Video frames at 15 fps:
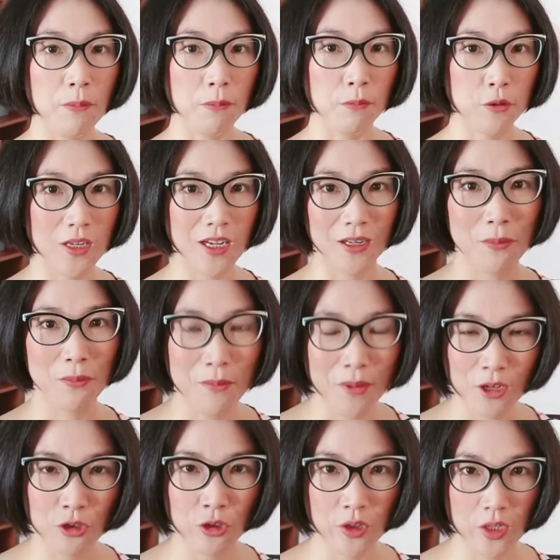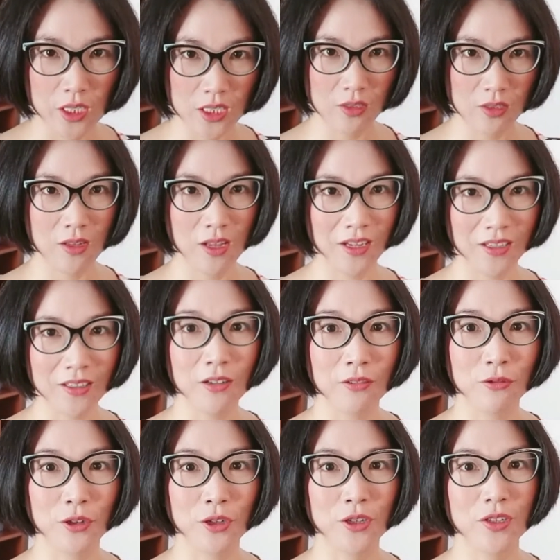product metrics that
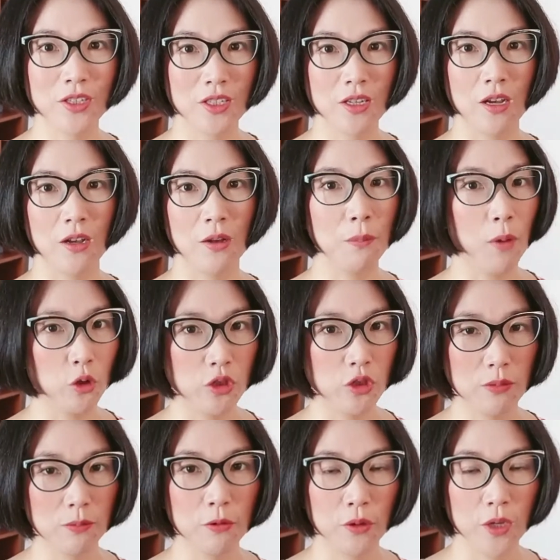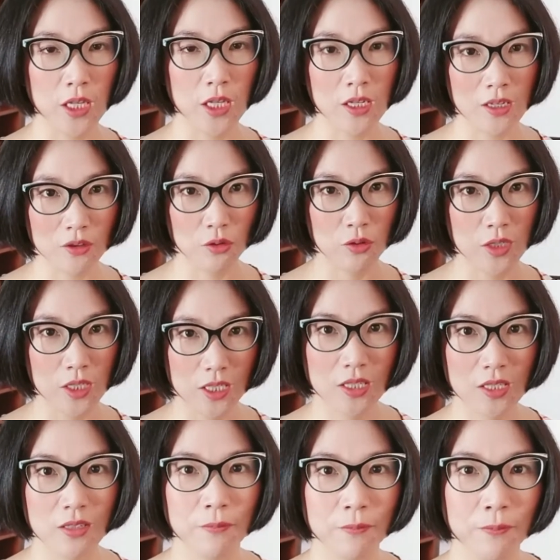covers multiple
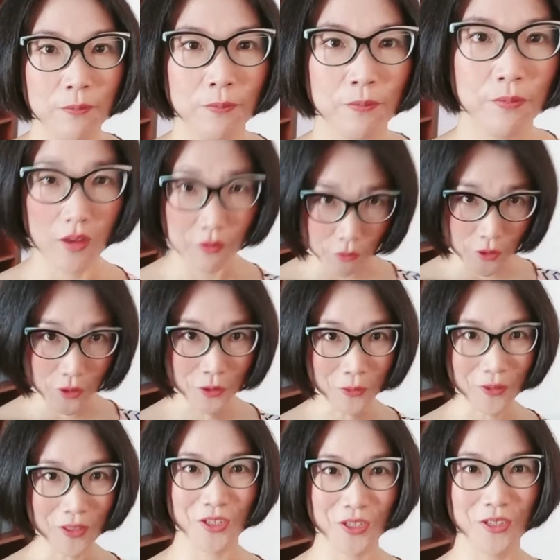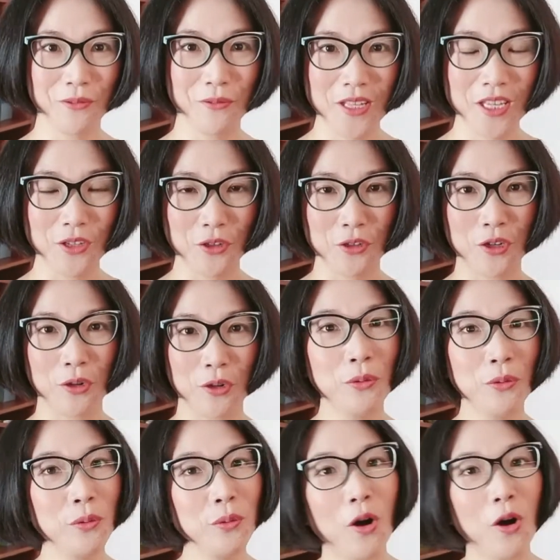industries. First question we need to know,
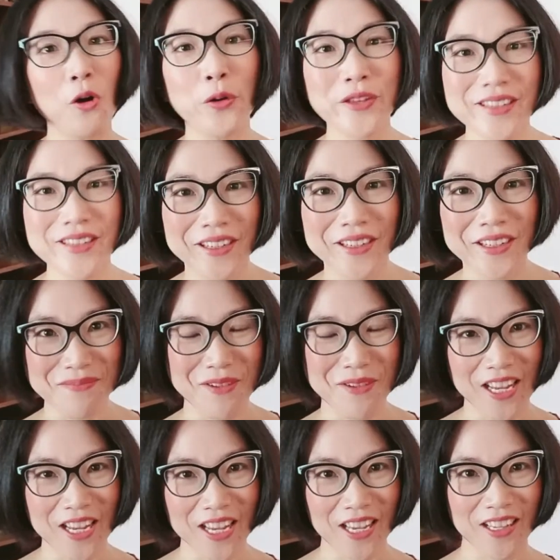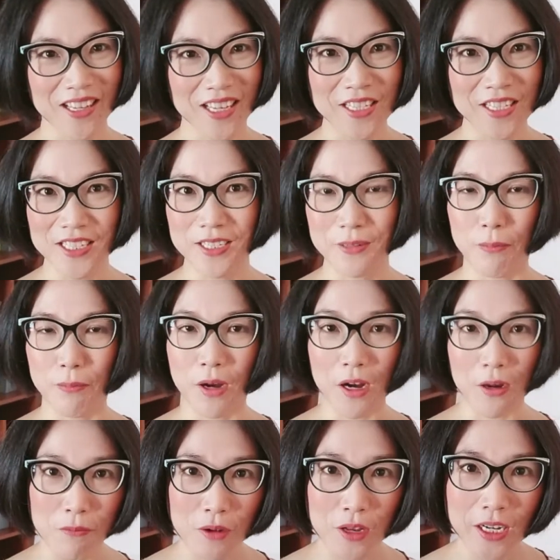who owns the company? Is it a
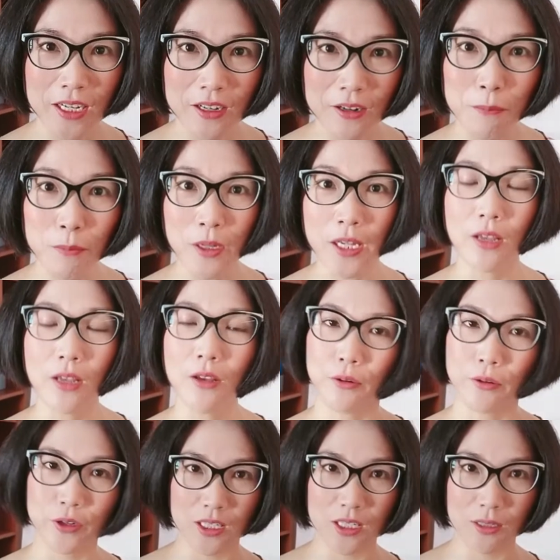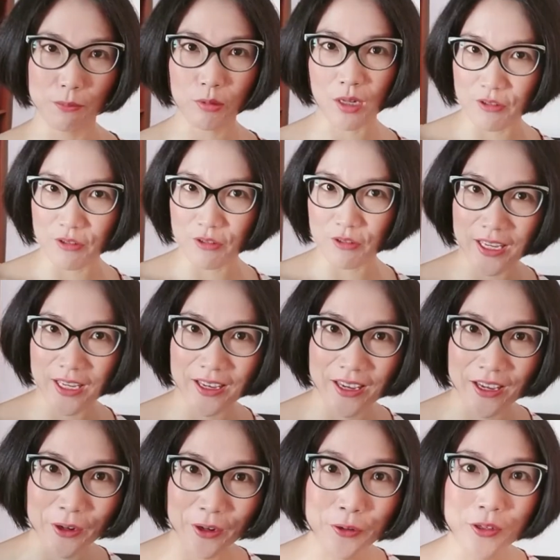public company or is it privately
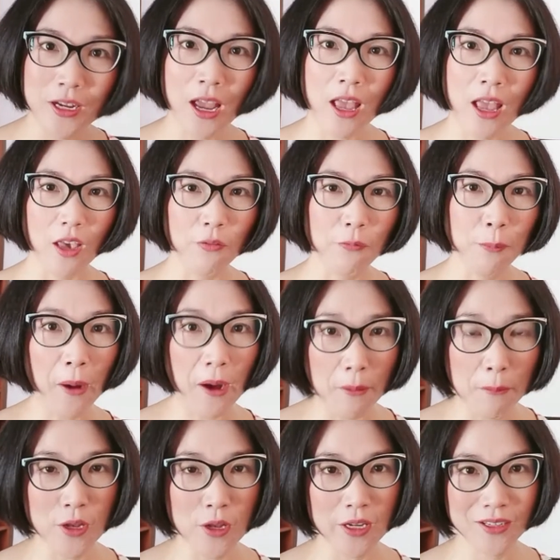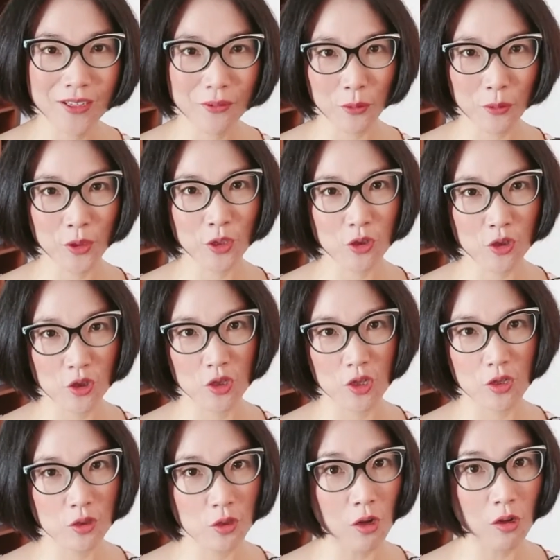held? If public, which
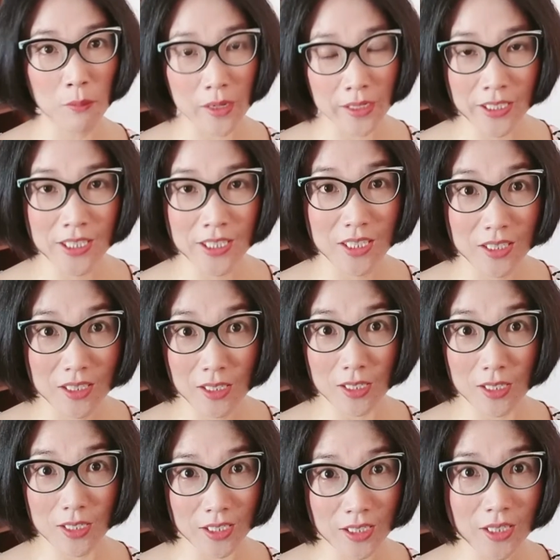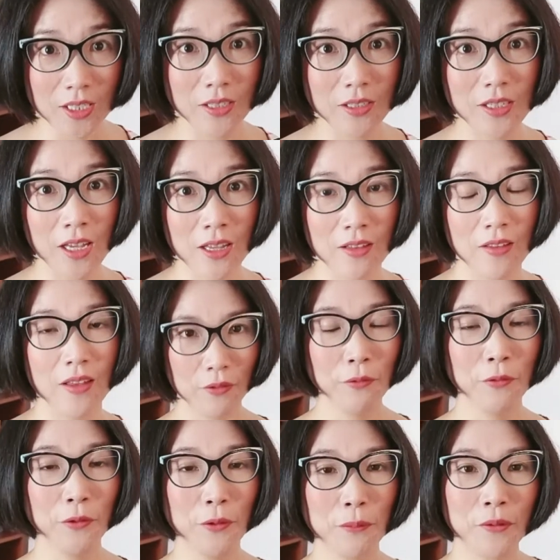stock market is it listed in?
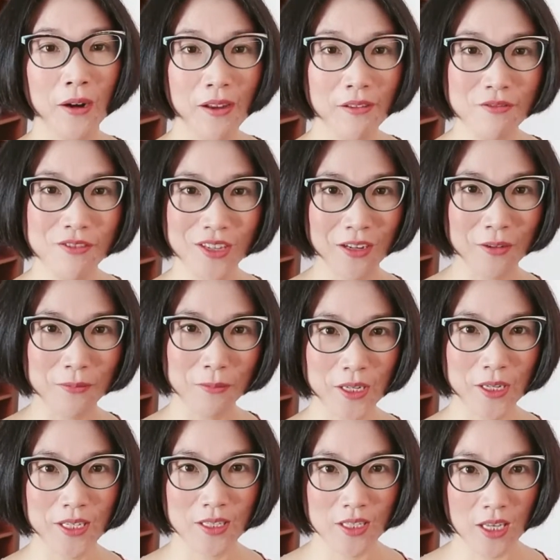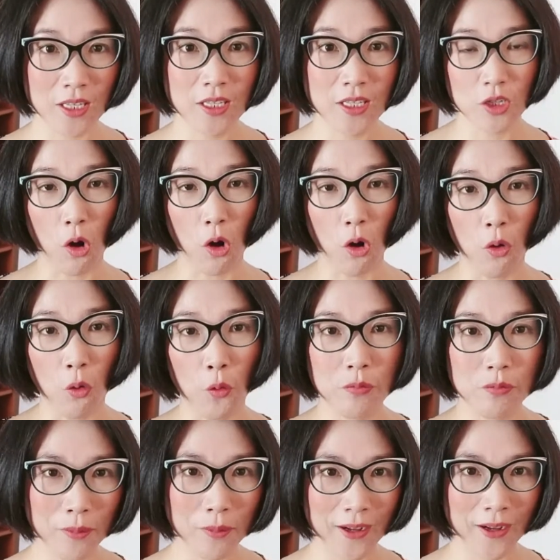For private companies, is it
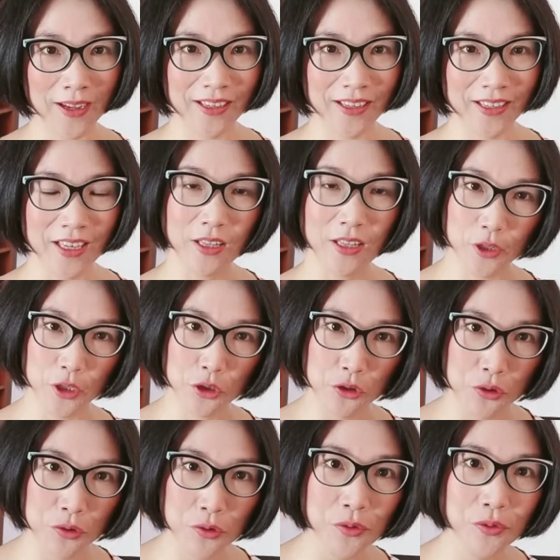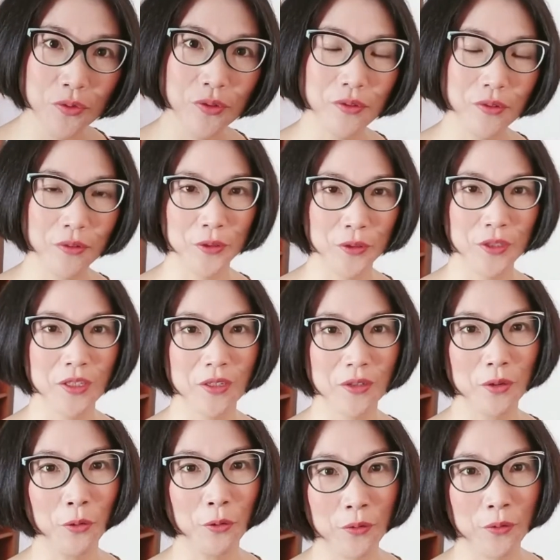owned by individuals or is it
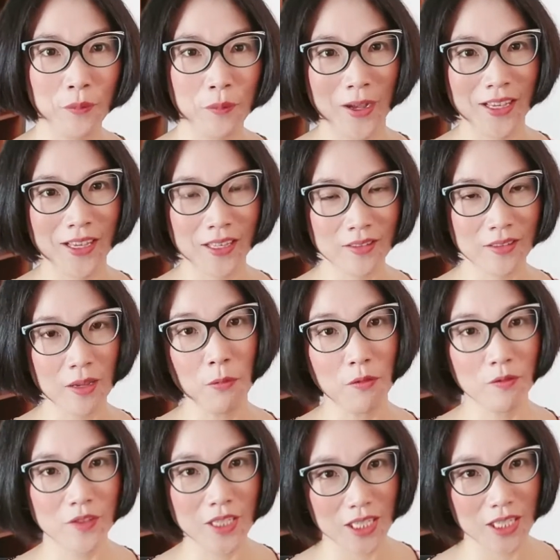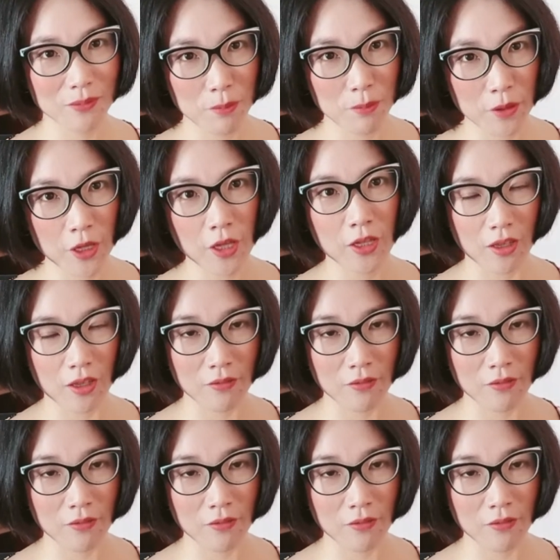owned by some of the big